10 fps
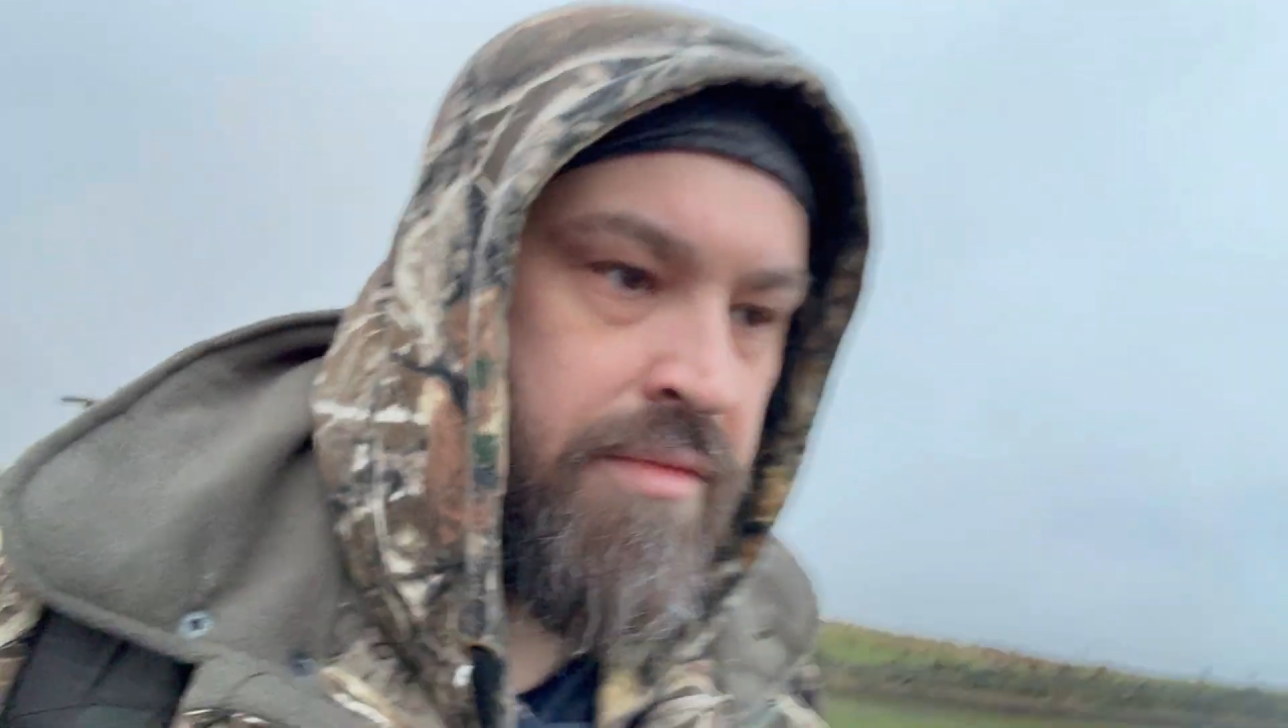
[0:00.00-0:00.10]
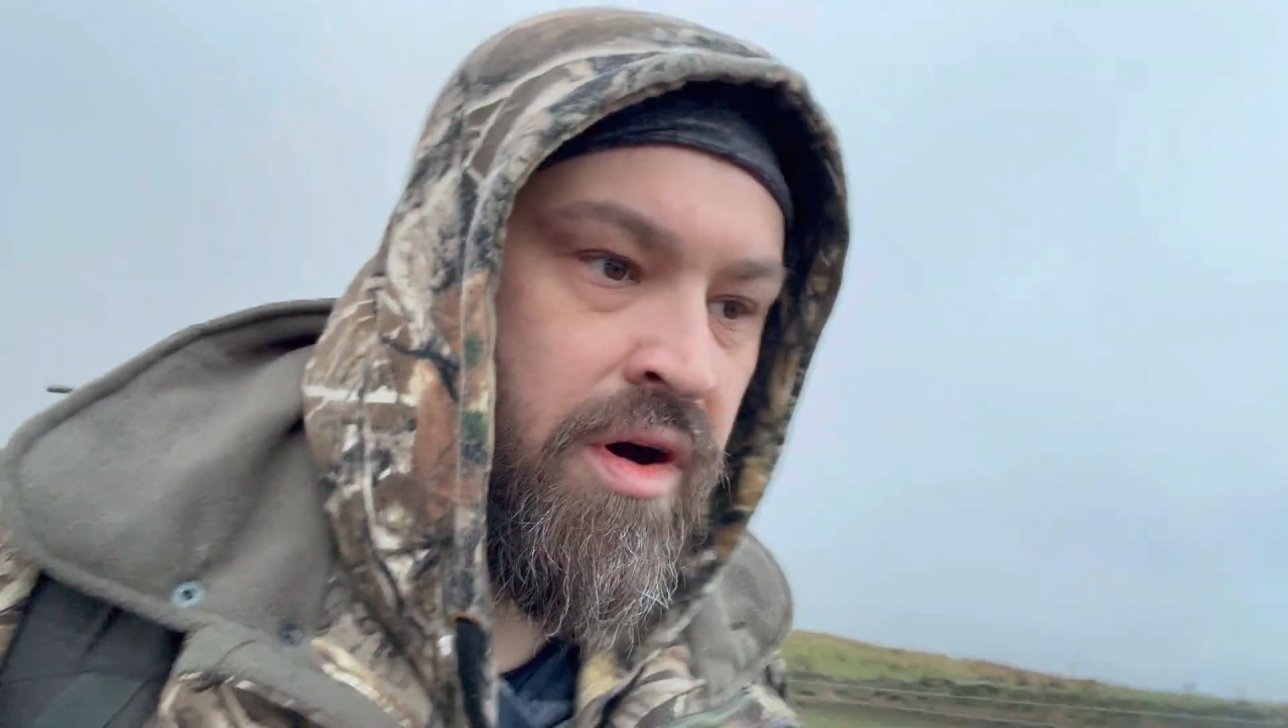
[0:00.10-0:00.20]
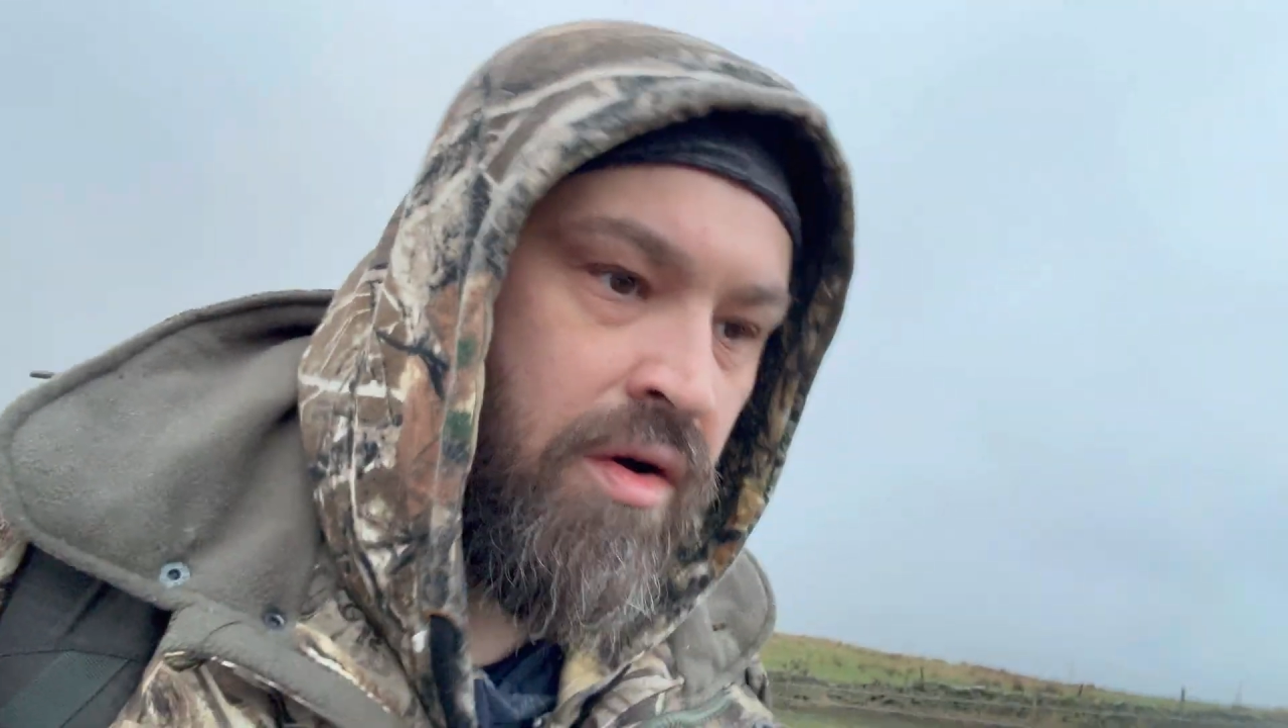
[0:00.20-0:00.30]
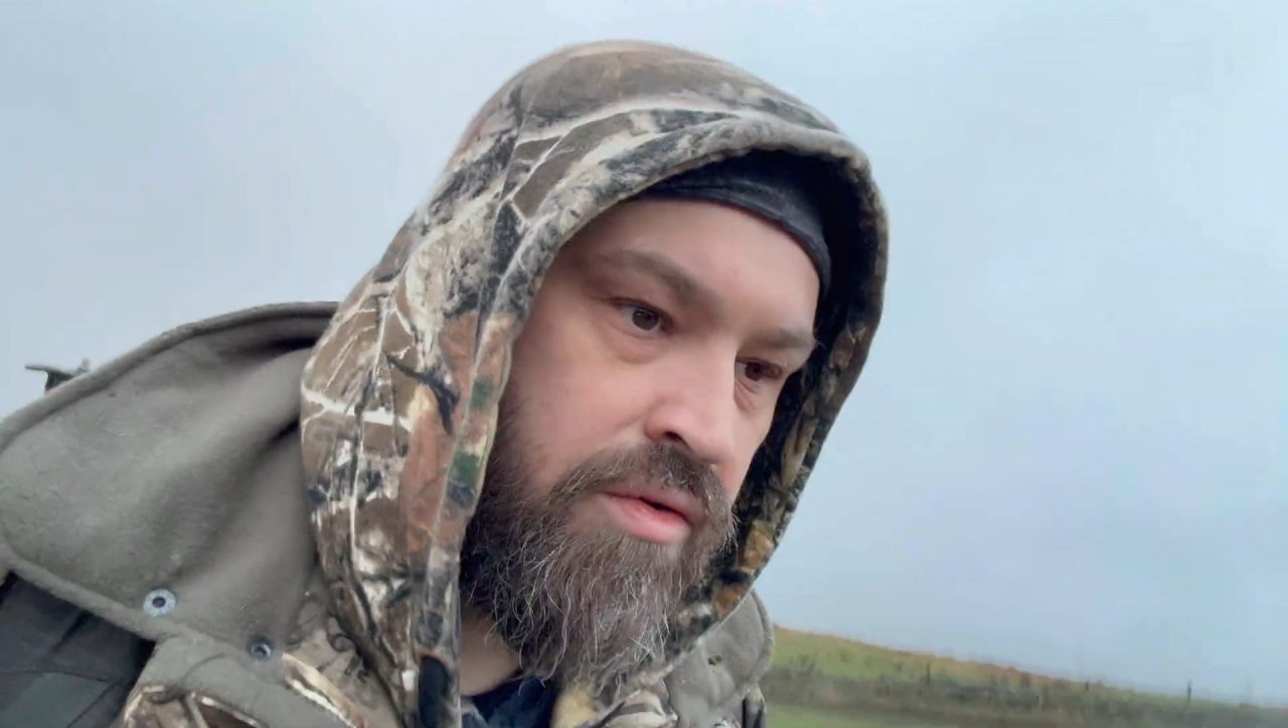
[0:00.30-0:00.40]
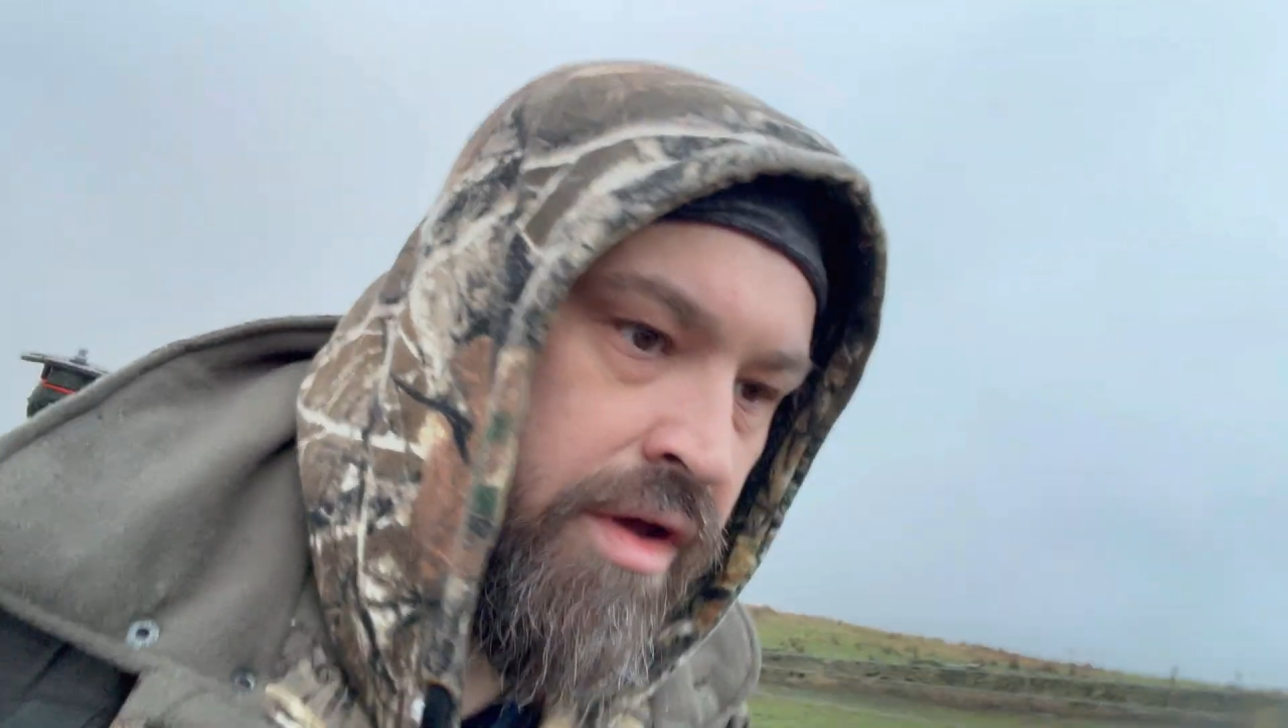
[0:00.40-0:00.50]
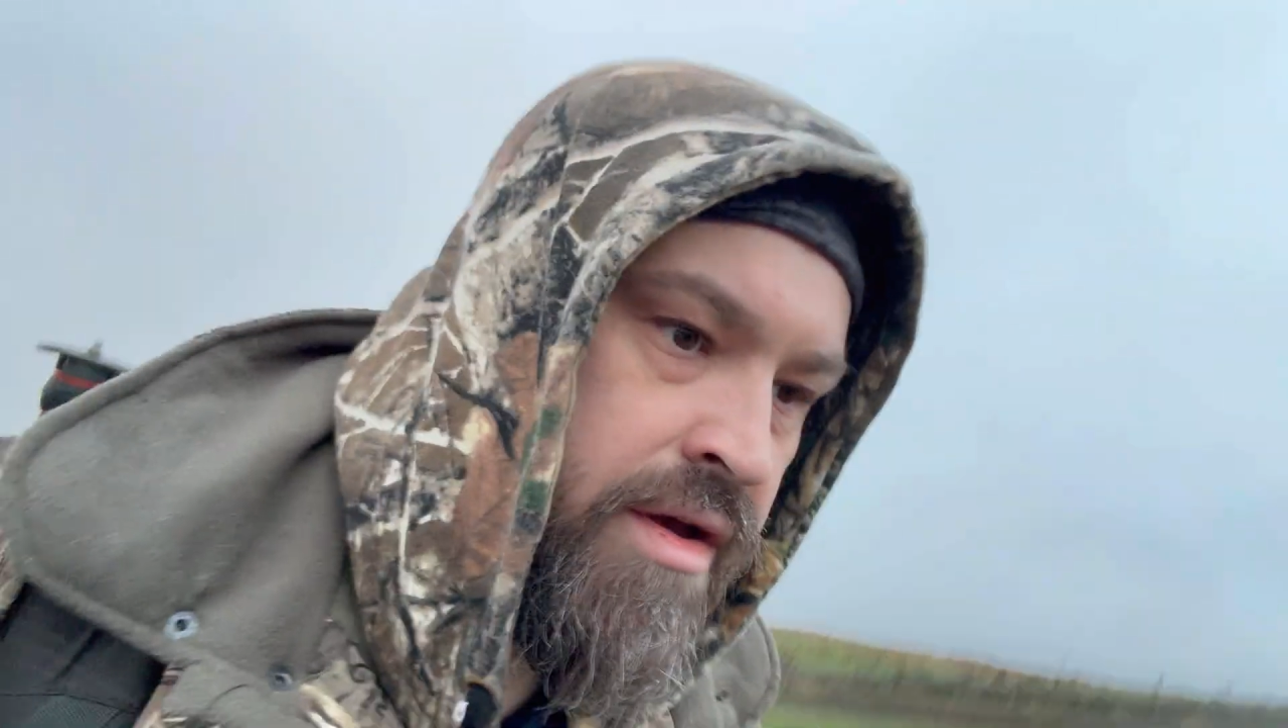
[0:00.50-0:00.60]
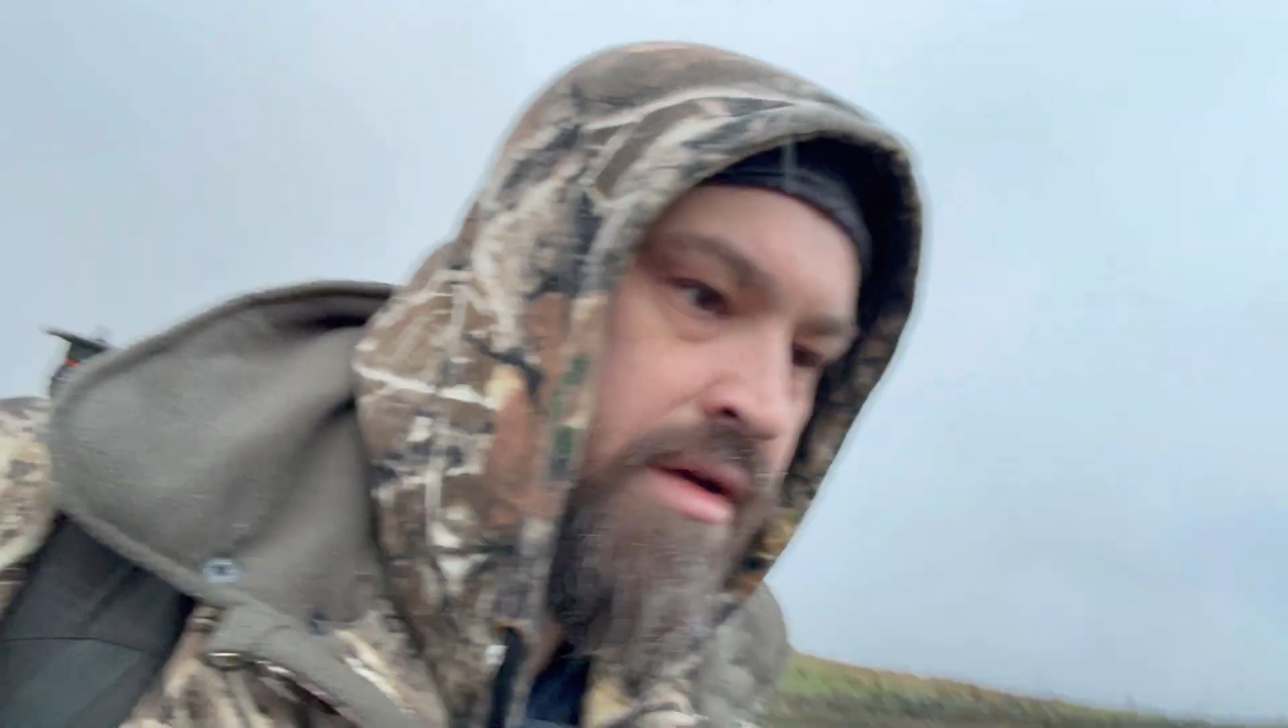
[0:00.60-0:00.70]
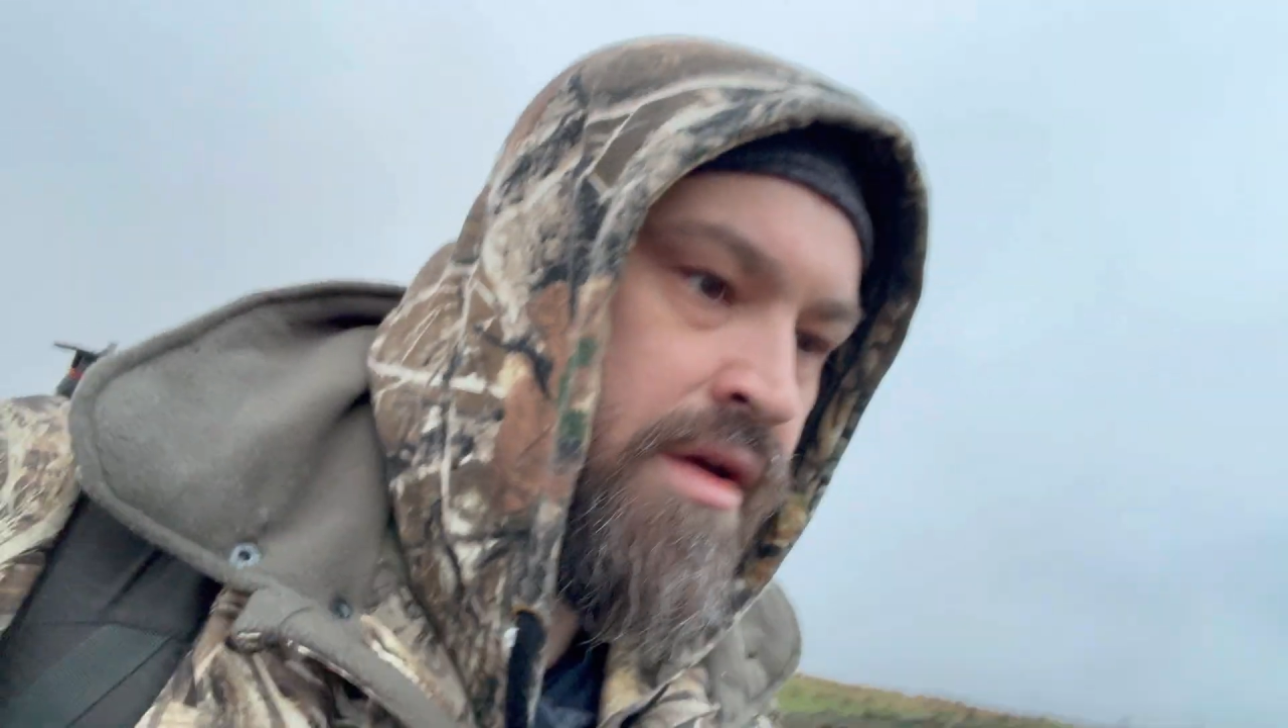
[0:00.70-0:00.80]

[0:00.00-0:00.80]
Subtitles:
cold.